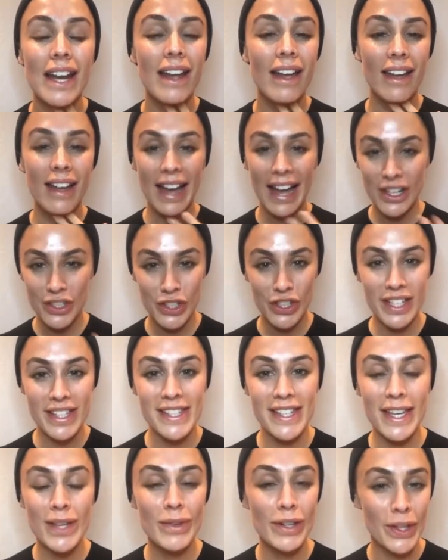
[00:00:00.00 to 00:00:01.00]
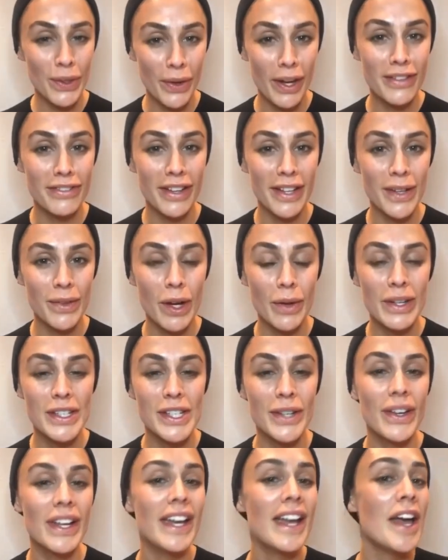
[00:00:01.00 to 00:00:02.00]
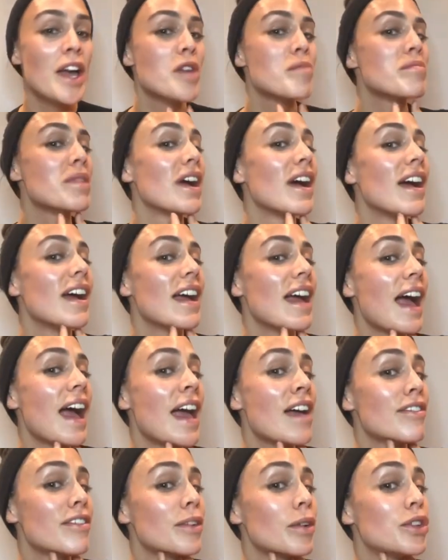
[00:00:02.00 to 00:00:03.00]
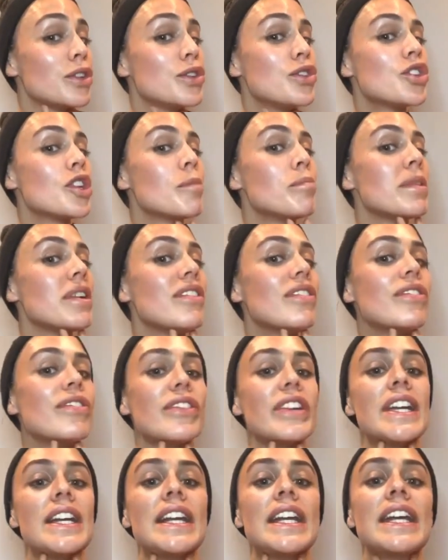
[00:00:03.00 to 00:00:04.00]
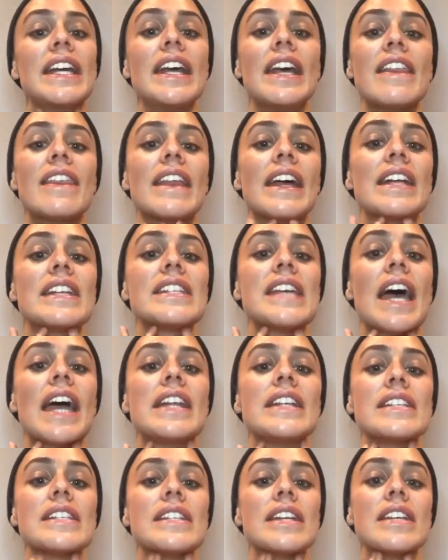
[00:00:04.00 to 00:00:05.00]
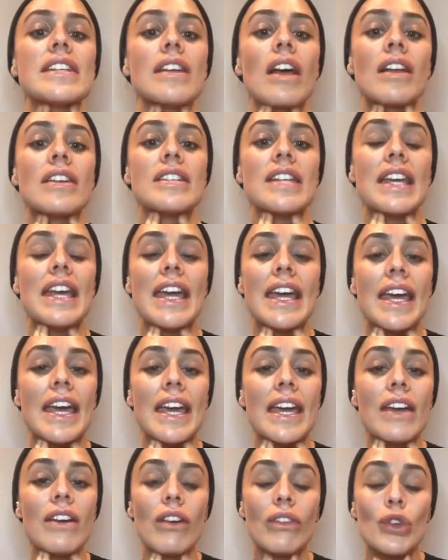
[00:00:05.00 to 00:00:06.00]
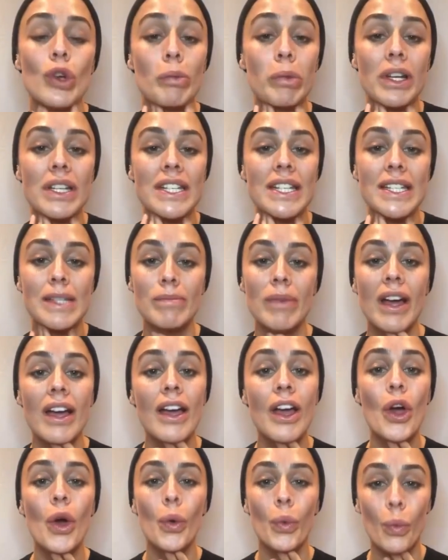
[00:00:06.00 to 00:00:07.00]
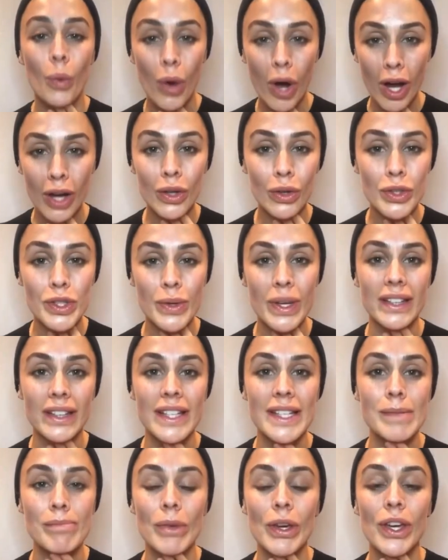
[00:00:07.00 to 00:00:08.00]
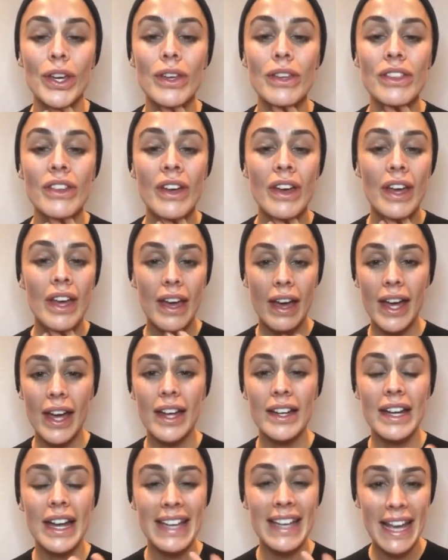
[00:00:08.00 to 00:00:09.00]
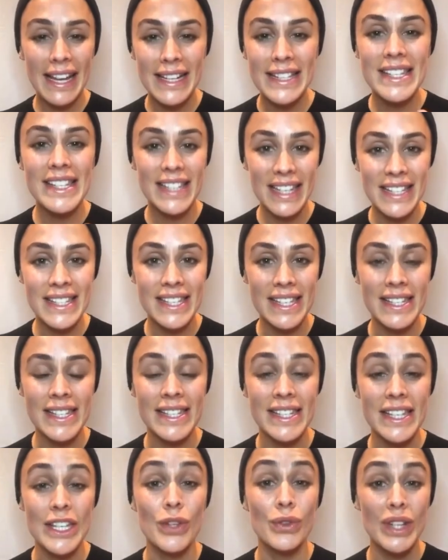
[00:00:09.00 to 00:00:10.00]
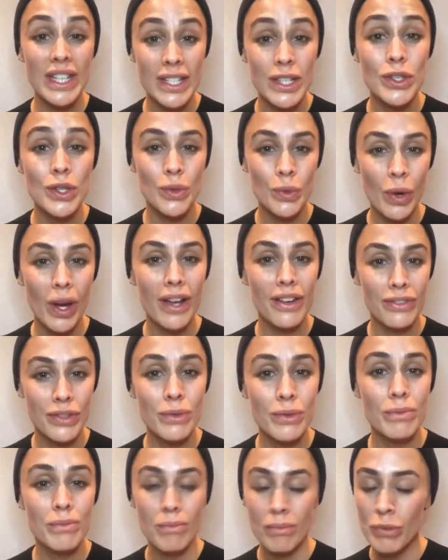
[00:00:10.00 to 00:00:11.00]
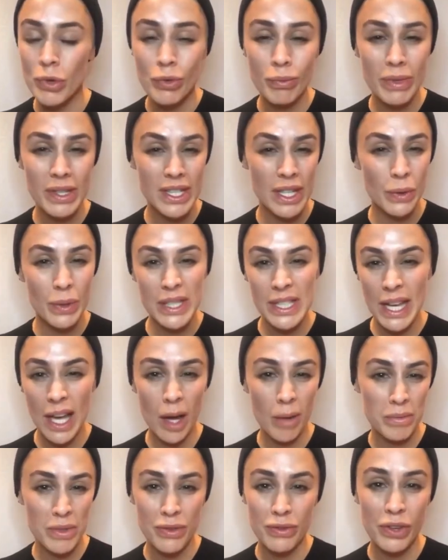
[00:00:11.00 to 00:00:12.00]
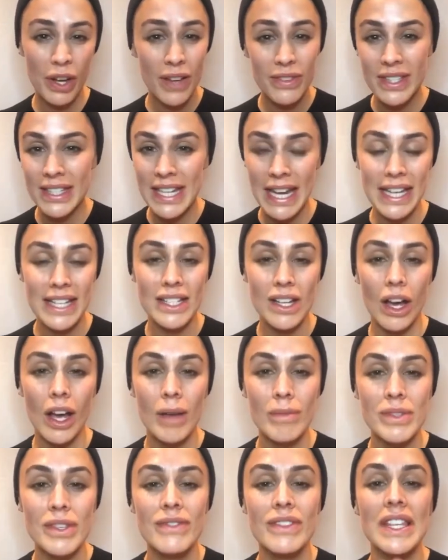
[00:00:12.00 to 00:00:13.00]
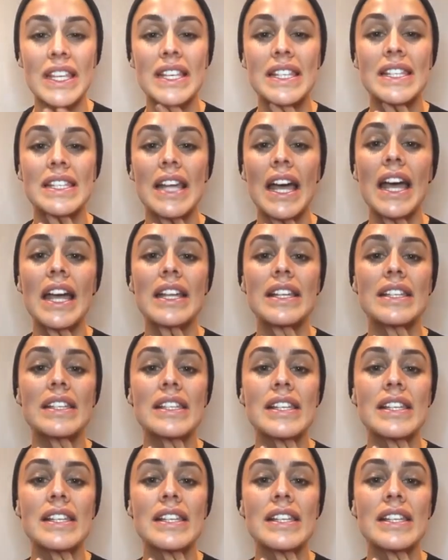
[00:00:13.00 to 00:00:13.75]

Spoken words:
As you can see, we look quite funny while we do it, but everyone, you should be feeling that tenseness under here on your platysma while you're doing this move. And again, this is consistency. You need to do quite a few movements. I always say up to 5 to 10 times of these sets.